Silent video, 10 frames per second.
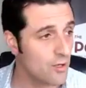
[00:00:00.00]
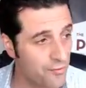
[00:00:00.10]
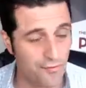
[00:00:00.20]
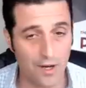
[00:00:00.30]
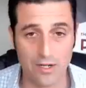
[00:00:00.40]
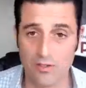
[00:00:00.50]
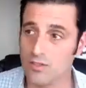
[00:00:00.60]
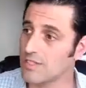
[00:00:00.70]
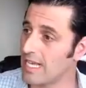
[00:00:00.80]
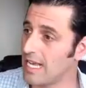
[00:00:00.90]

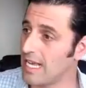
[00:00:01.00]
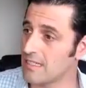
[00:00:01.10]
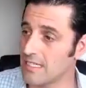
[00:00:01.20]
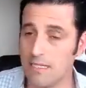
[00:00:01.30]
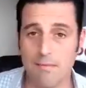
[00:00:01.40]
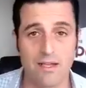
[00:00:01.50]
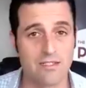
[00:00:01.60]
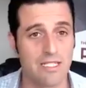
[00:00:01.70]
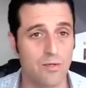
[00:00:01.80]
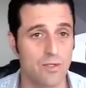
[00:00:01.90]
funnels and
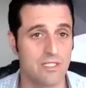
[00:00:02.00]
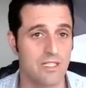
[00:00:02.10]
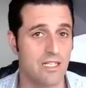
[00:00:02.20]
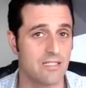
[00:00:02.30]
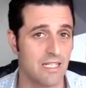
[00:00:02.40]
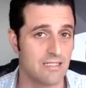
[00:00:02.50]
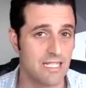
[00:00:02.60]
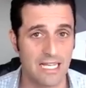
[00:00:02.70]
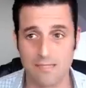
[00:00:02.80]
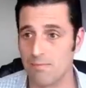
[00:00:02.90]
email sequences
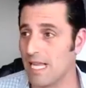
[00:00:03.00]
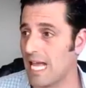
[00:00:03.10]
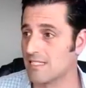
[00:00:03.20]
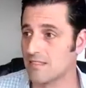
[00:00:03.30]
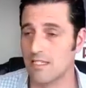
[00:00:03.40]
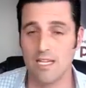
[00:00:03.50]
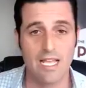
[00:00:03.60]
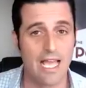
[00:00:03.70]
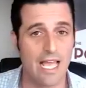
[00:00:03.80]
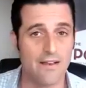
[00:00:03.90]
and text blasts
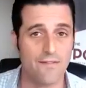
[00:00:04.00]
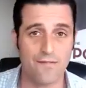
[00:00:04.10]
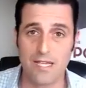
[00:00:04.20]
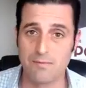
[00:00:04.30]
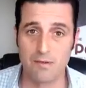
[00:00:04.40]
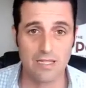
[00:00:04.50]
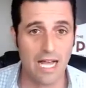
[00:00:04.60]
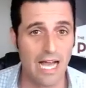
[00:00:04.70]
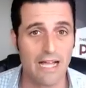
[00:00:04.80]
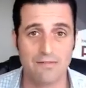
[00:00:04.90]
and Facebook
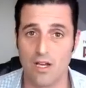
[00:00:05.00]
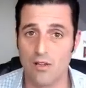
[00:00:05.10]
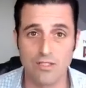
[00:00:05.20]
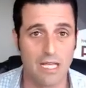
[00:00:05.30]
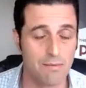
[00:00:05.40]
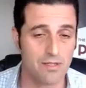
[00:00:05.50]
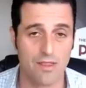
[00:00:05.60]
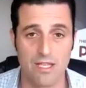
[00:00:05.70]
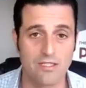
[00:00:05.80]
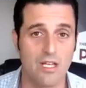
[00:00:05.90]
Lives, all those types of
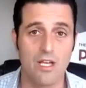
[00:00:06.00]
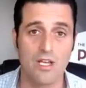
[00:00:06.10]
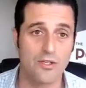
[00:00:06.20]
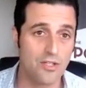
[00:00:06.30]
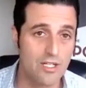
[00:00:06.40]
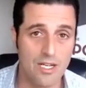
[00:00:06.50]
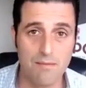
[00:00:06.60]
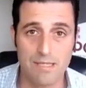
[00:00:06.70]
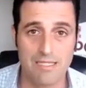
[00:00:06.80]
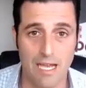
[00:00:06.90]
things, you're going to
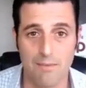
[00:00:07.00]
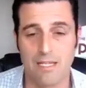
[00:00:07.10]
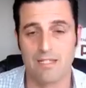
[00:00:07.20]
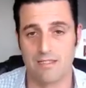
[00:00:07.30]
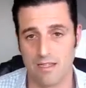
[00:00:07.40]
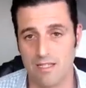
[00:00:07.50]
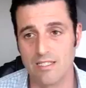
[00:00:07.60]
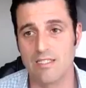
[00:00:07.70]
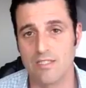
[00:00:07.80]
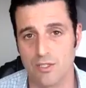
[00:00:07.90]
miss out because
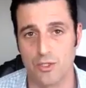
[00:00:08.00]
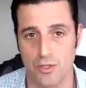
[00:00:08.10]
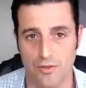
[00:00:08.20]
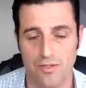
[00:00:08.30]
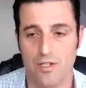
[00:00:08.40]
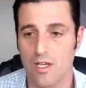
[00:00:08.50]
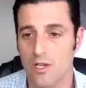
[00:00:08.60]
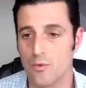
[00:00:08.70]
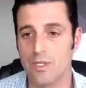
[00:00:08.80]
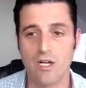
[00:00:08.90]
this is the truth.
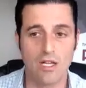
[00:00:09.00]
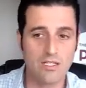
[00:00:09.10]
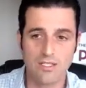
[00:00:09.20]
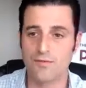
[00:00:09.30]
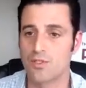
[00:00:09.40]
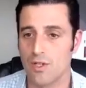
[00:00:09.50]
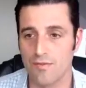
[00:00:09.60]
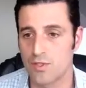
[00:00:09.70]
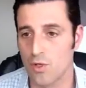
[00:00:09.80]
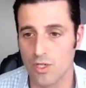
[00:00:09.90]
Regardless of
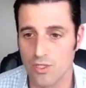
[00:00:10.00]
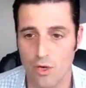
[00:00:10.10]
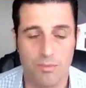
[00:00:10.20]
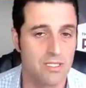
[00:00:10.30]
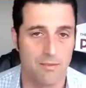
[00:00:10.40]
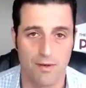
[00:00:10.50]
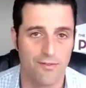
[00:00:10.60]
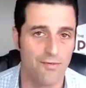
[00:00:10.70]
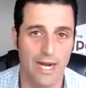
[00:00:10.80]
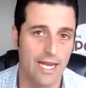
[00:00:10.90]
if Georgia opens up on
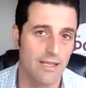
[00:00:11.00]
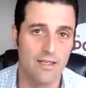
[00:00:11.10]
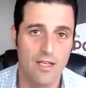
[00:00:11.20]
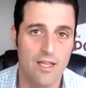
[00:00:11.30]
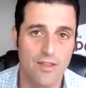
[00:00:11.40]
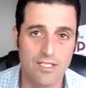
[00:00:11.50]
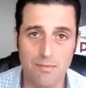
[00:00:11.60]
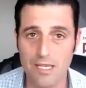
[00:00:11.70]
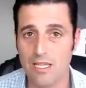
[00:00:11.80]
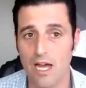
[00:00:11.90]
Friday, there's going
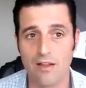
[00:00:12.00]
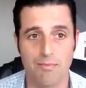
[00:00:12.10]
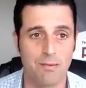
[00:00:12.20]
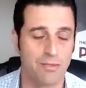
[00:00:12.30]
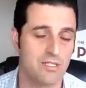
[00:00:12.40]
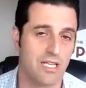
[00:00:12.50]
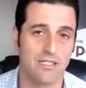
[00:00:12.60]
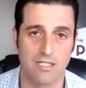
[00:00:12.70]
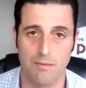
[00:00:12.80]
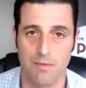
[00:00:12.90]
to be a lot of people
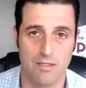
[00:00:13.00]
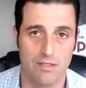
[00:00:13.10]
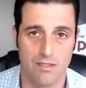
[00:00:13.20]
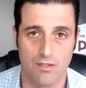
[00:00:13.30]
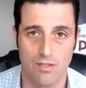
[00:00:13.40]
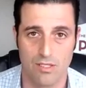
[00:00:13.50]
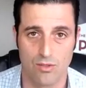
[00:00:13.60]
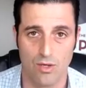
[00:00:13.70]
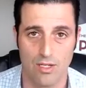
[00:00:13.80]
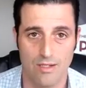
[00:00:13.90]
scared to come to the
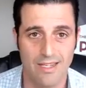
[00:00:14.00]
store.